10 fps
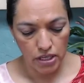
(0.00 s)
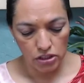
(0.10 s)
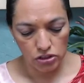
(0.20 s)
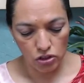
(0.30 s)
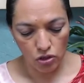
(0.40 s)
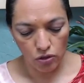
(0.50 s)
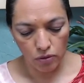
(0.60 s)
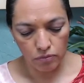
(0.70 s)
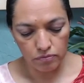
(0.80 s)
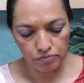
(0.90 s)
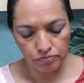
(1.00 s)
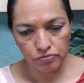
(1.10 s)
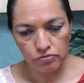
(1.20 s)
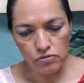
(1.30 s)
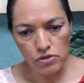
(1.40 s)
So
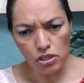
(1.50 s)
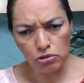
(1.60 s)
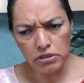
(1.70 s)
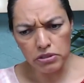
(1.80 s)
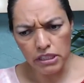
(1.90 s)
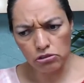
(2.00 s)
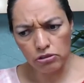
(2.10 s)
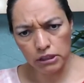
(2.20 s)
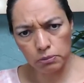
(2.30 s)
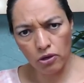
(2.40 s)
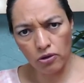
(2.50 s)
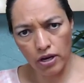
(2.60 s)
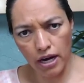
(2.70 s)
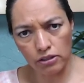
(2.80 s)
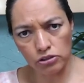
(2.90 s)
we need to explore
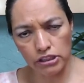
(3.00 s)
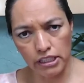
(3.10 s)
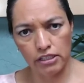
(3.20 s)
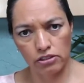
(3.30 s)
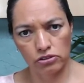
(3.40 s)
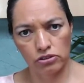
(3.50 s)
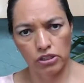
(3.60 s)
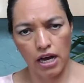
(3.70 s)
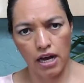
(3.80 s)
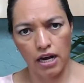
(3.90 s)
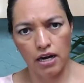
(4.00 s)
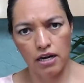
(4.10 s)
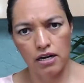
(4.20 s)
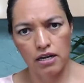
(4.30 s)
how serious are